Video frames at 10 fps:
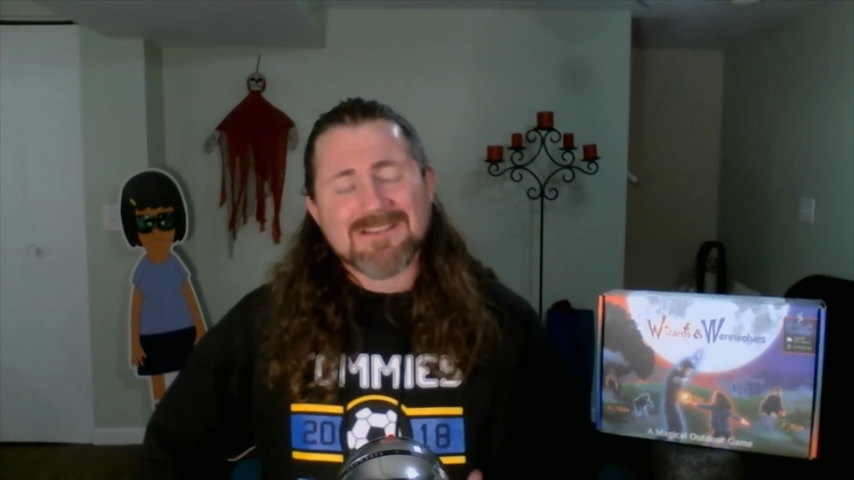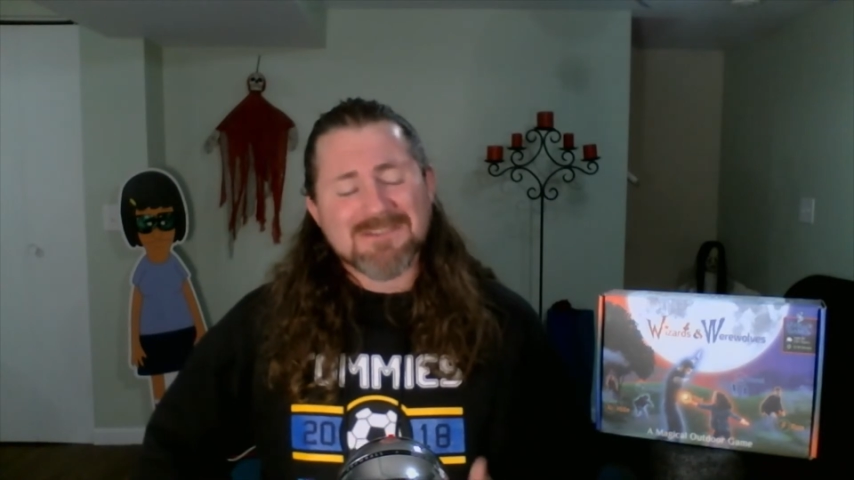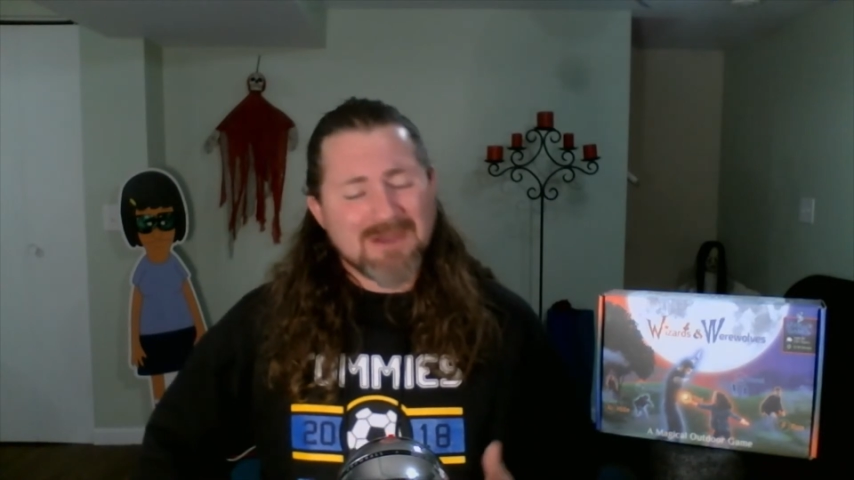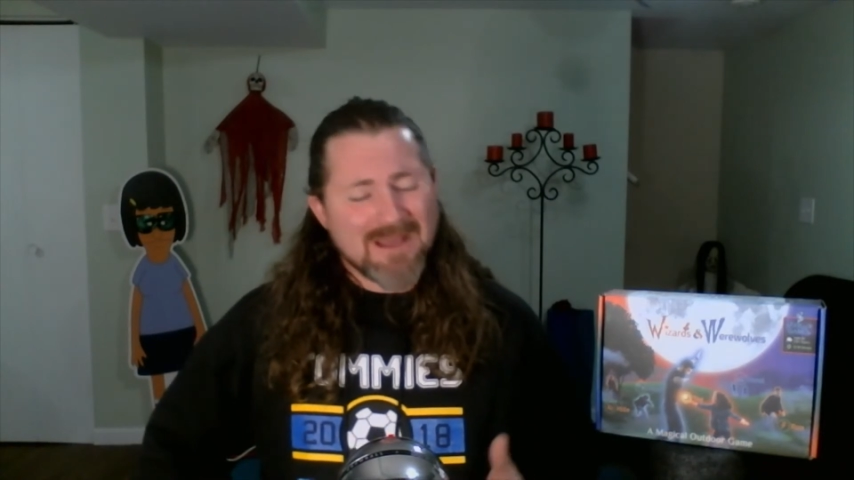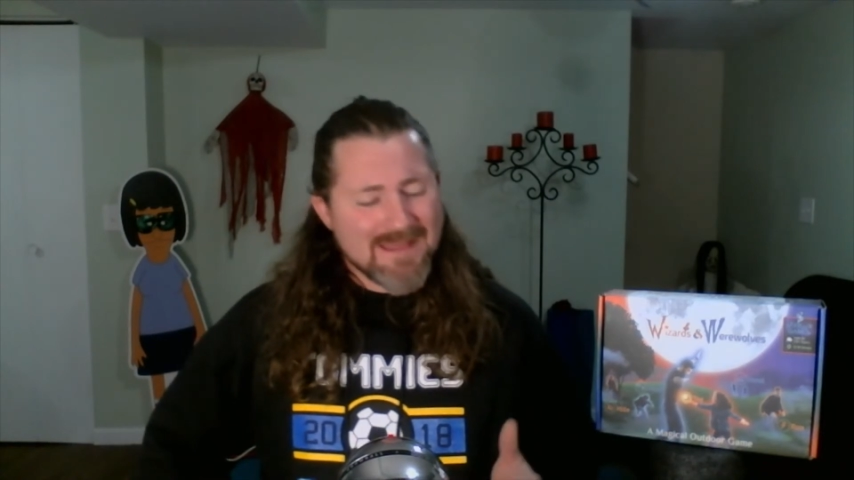
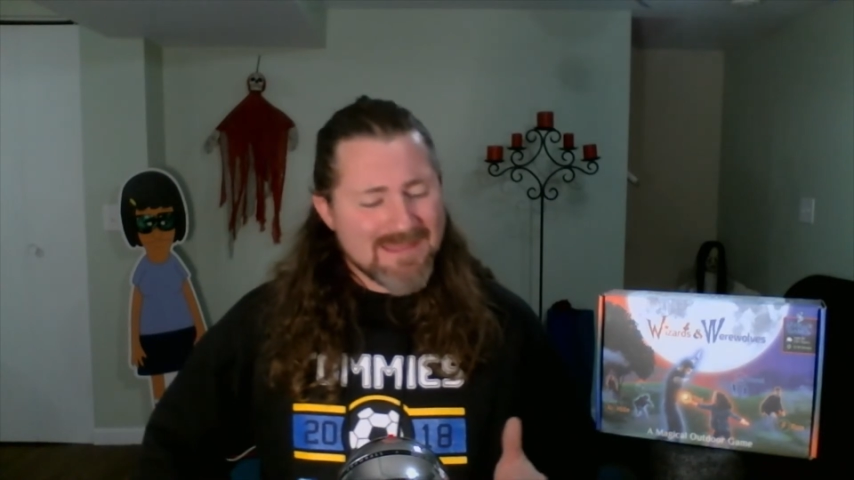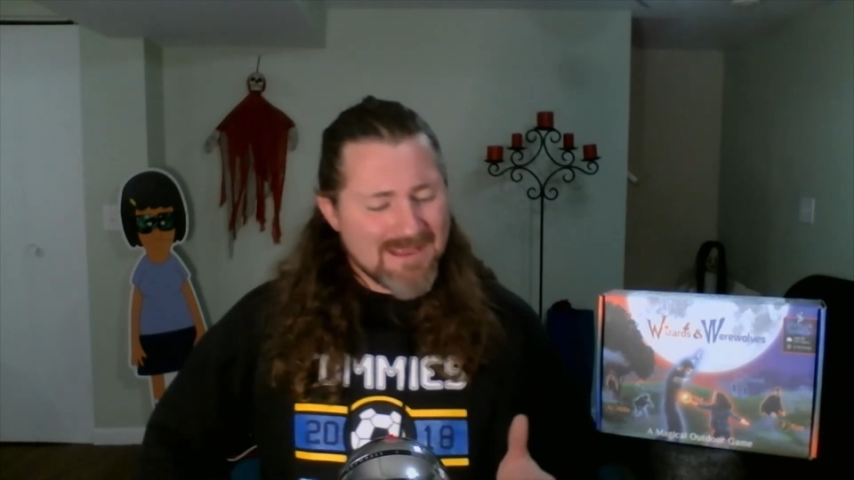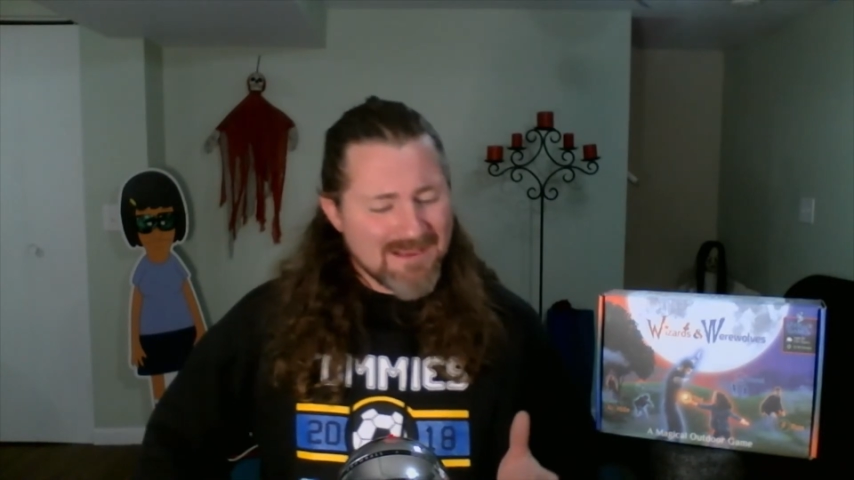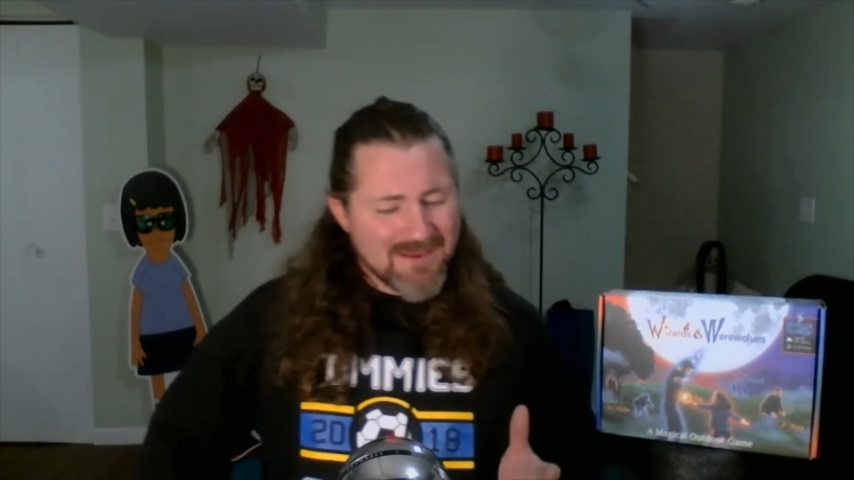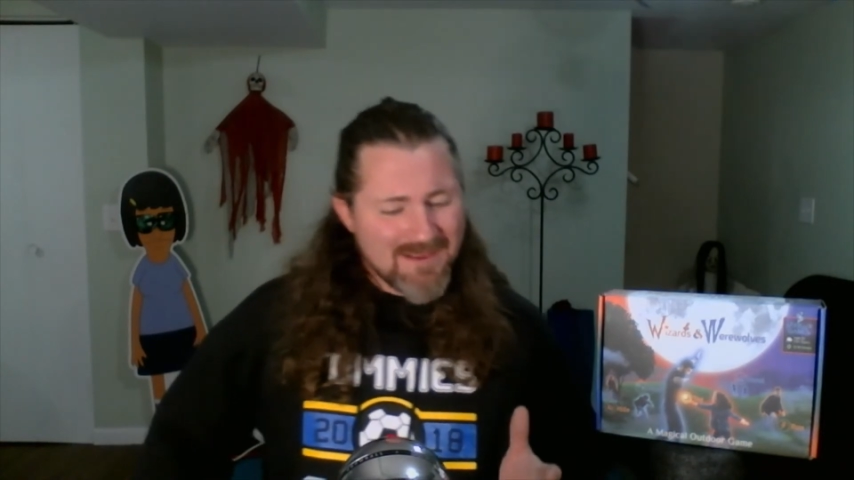So I
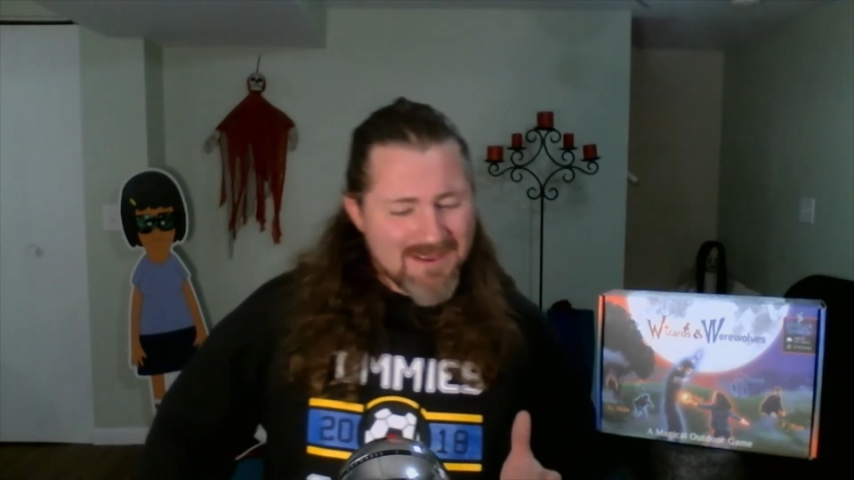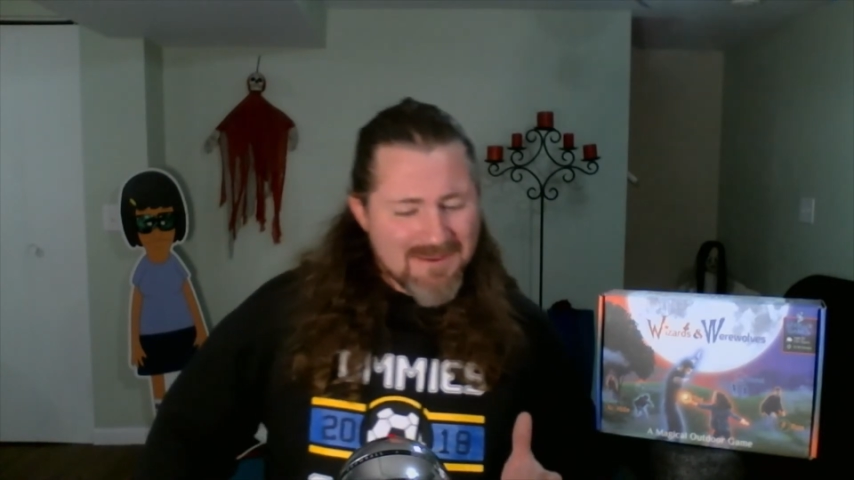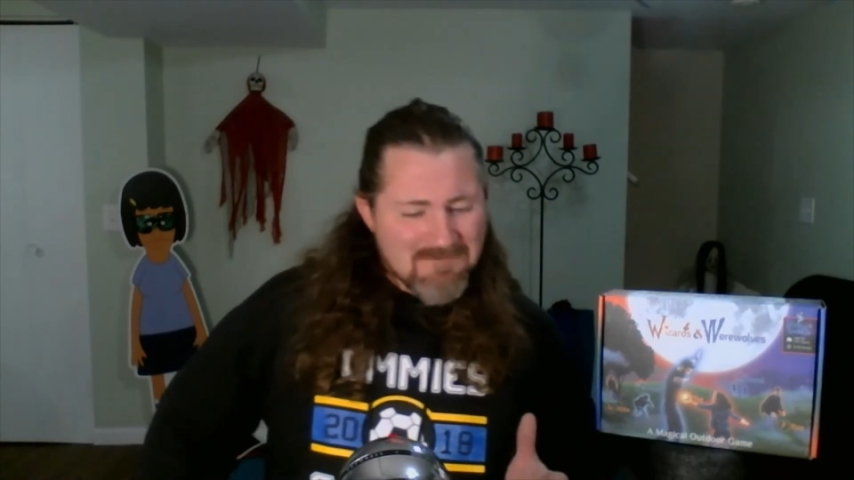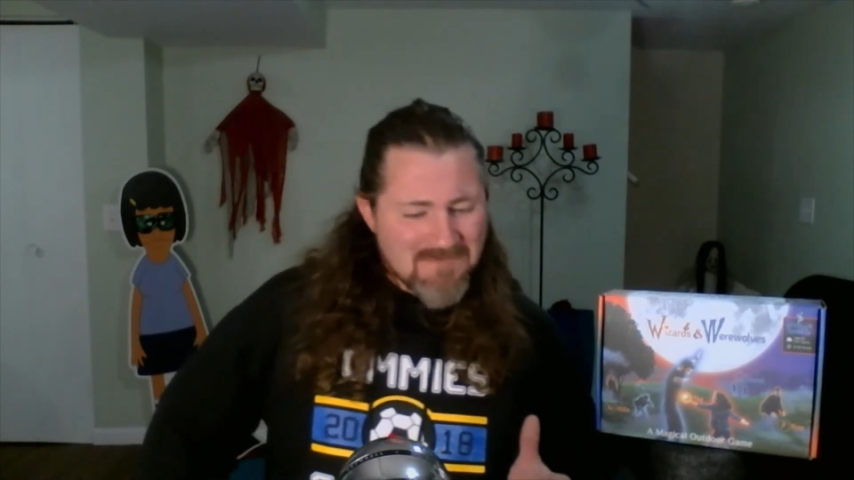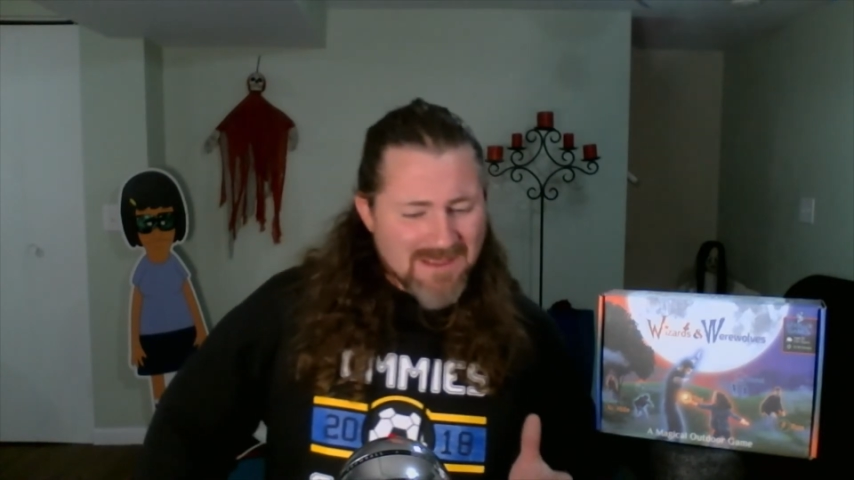think
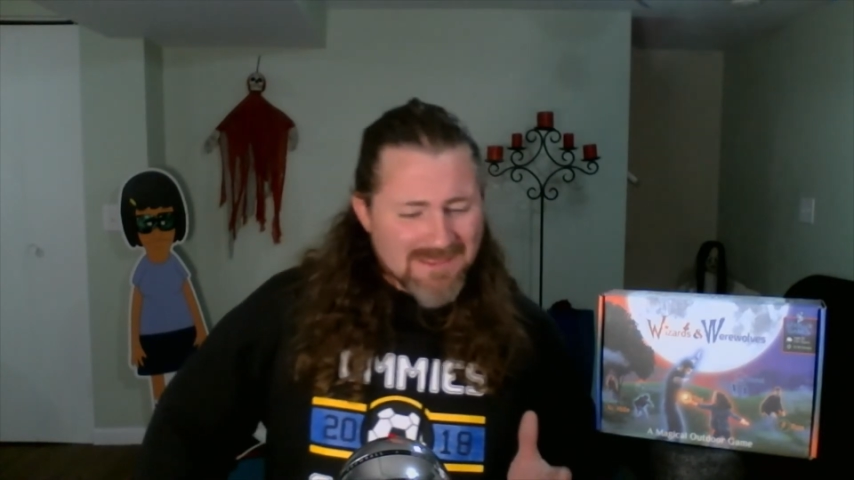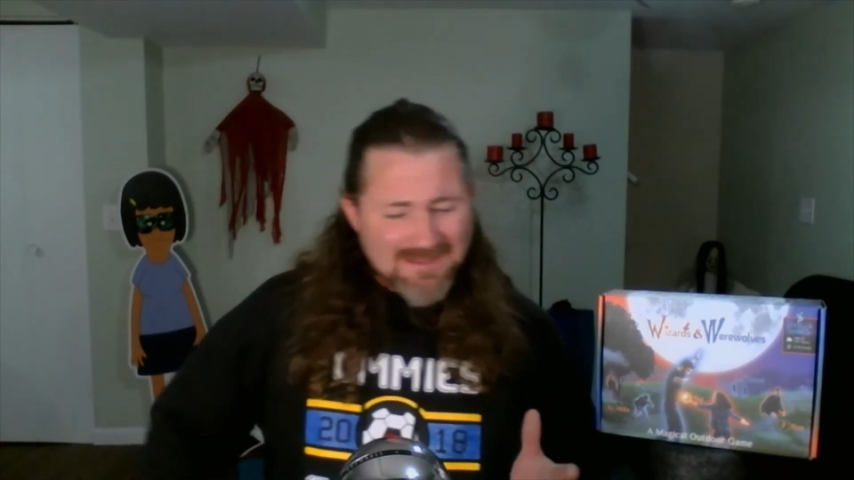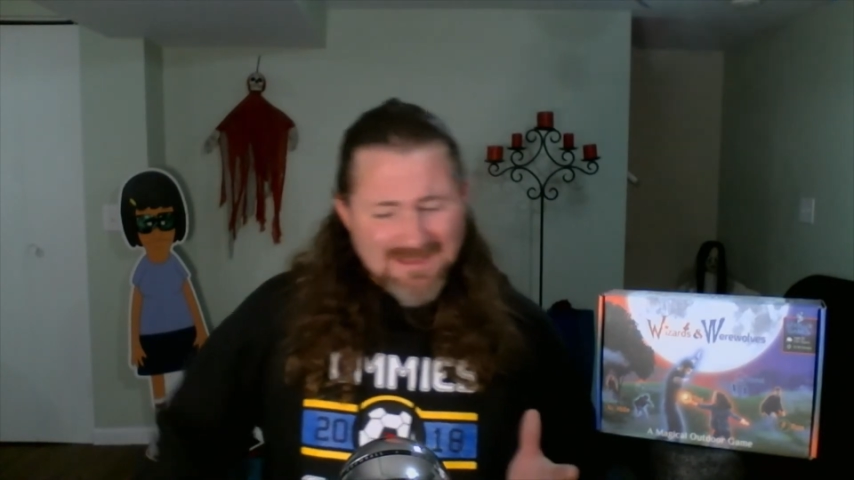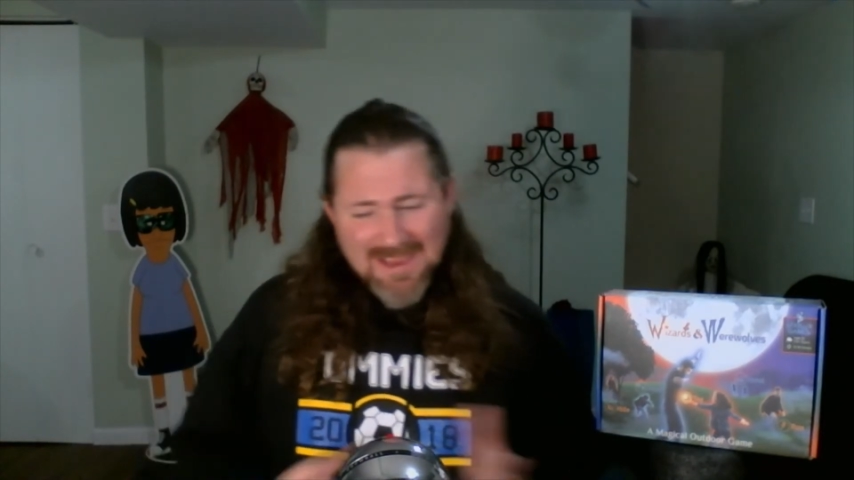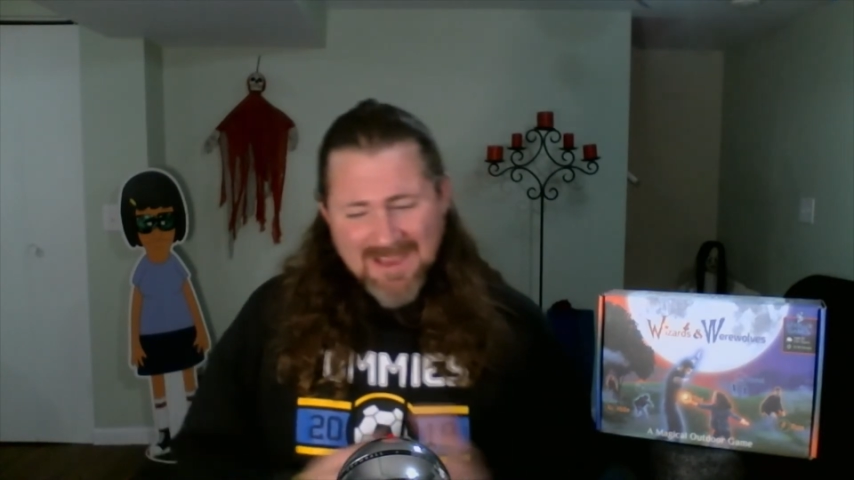the